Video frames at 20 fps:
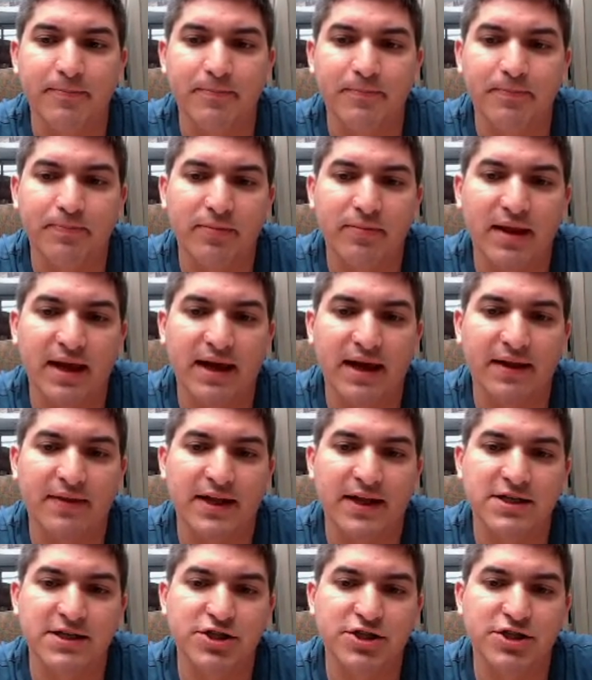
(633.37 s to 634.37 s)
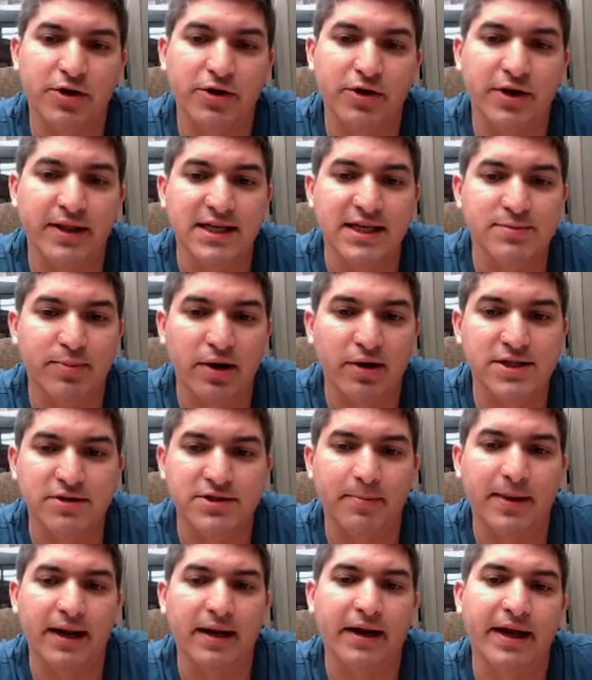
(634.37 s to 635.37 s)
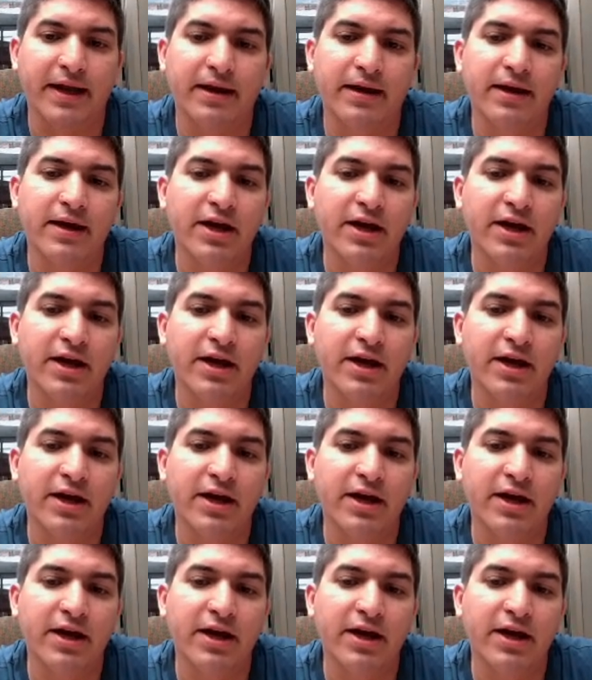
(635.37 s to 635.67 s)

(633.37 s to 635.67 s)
And that's shown in these plots. So something like